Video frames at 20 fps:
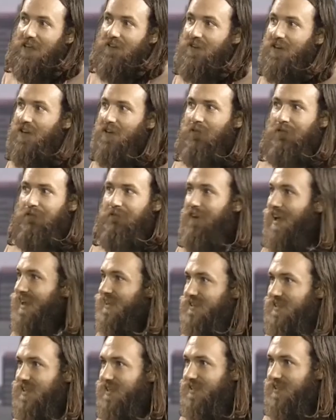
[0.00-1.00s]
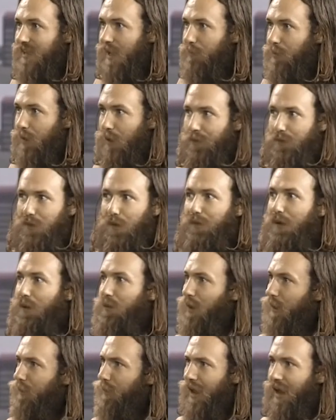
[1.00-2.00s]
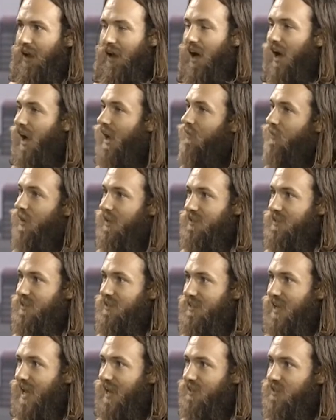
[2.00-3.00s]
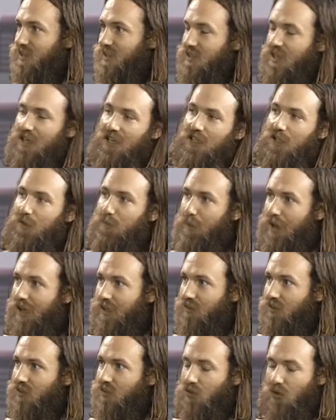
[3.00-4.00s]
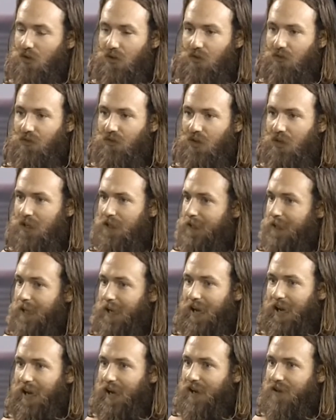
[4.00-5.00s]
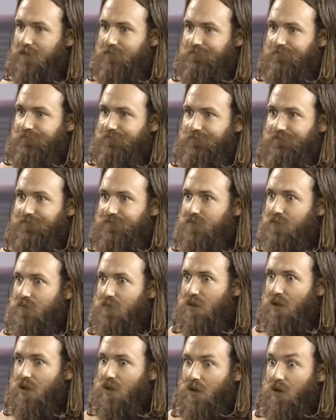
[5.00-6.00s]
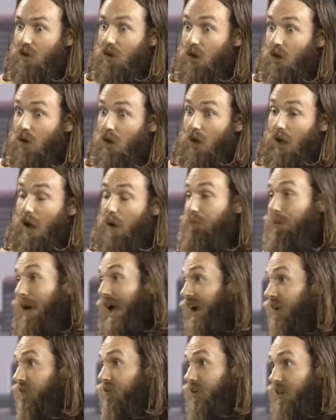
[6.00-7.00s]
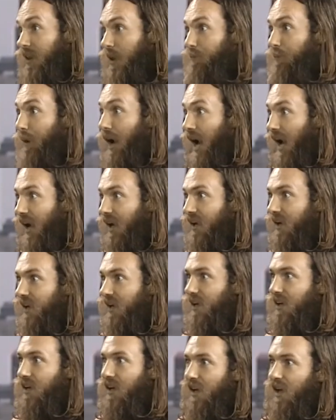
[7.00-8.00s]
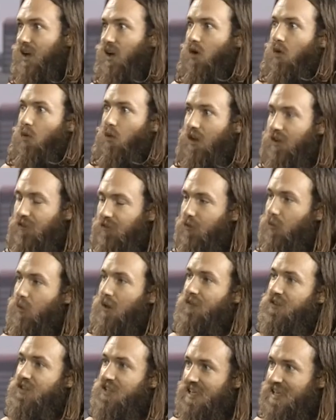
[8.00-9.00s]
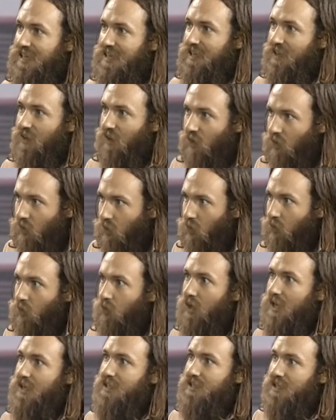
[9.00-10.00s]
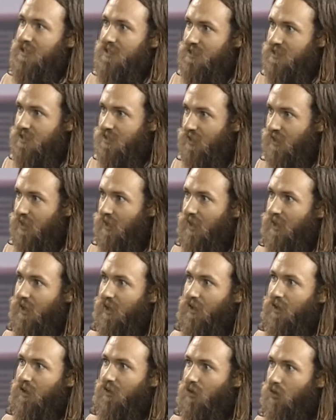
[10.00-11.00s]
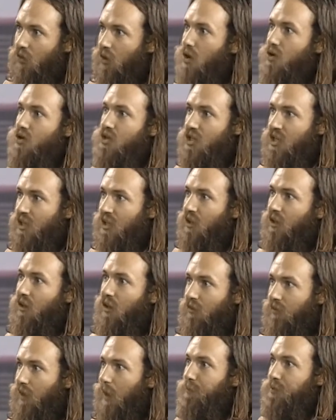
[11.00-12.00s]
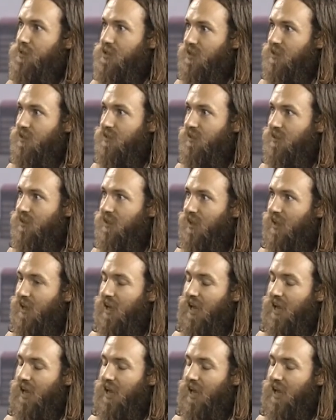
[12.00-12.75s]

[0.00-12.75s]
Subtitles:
even in fancy suburbs where people are paying high rates and taxes and expect sort of a bang for their buck, we've seen recent encroaching corruption.